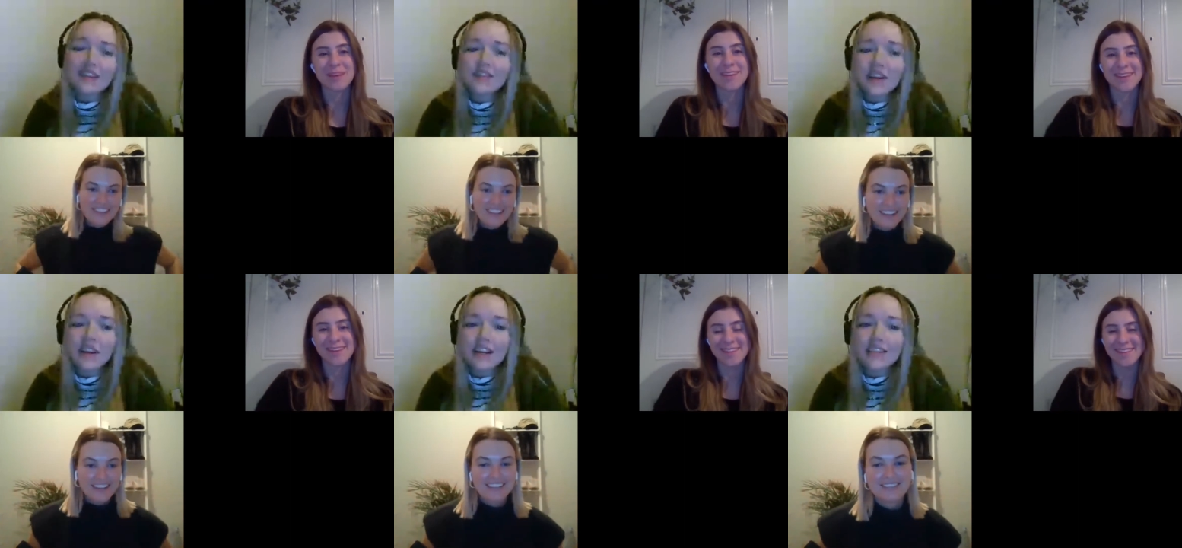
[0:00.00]

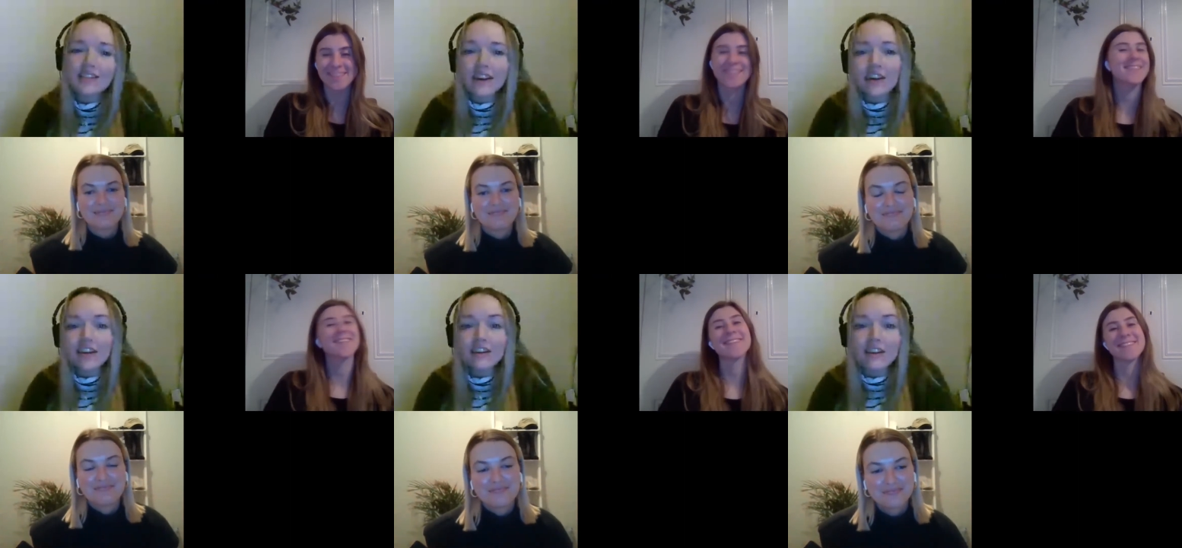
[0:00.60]
Speaker 1: Very,
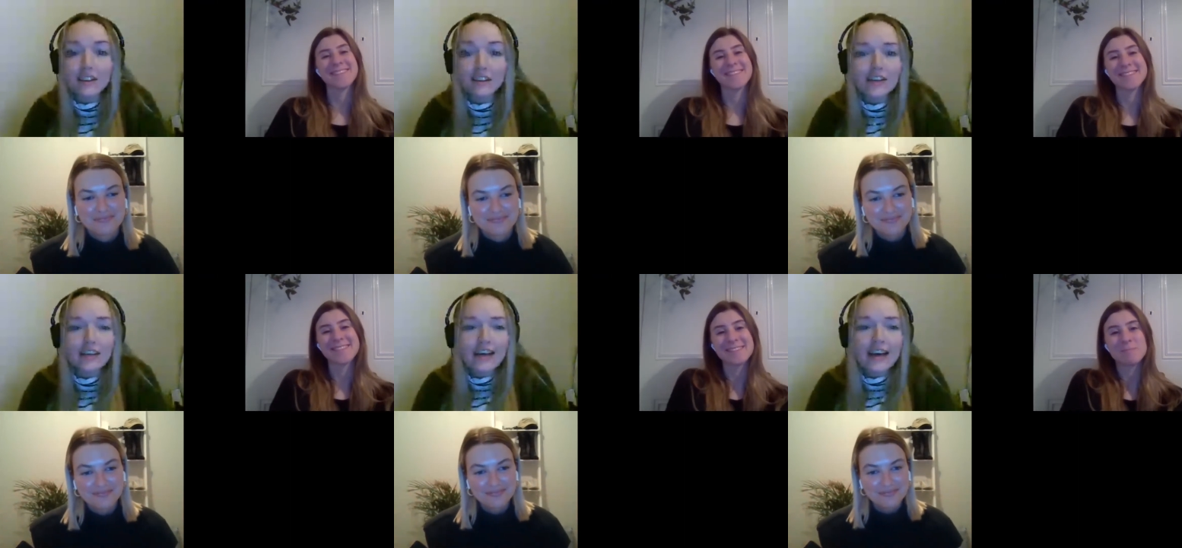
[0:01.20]
very cute.
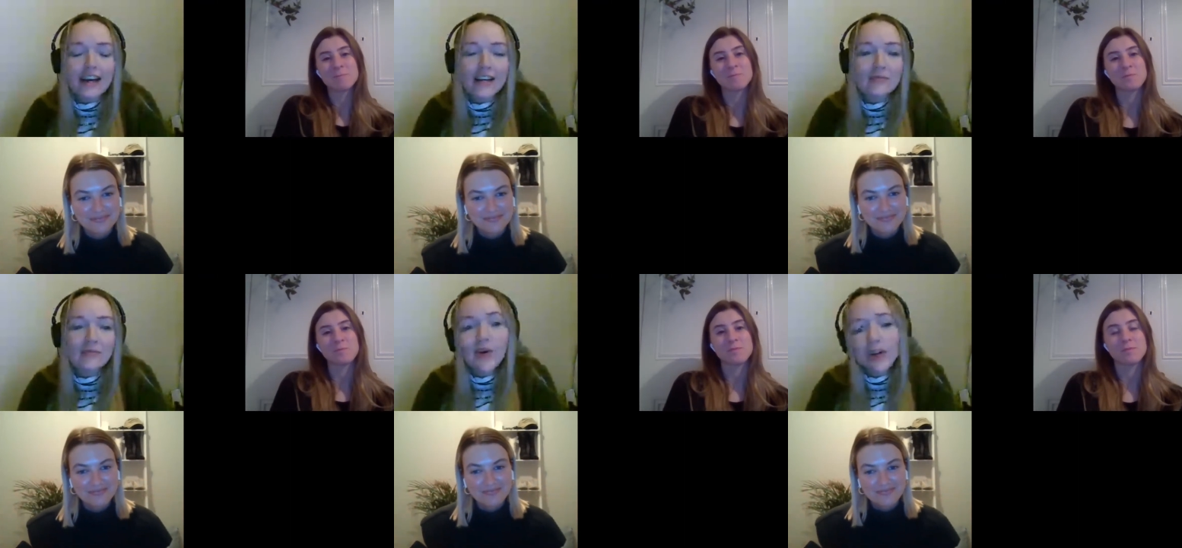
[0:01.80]

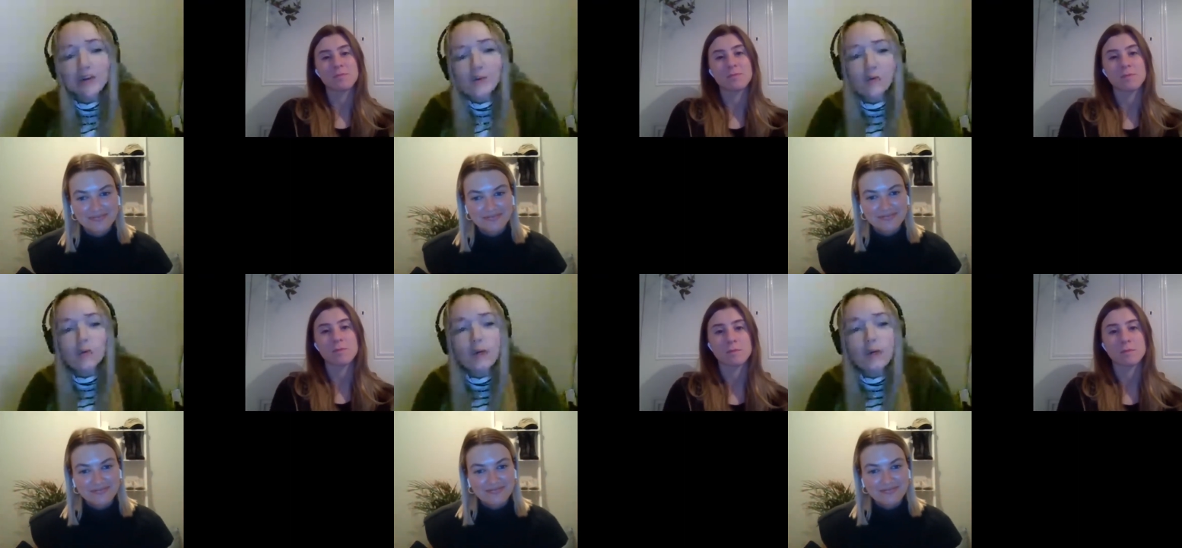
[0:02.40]
Um, okay, cool.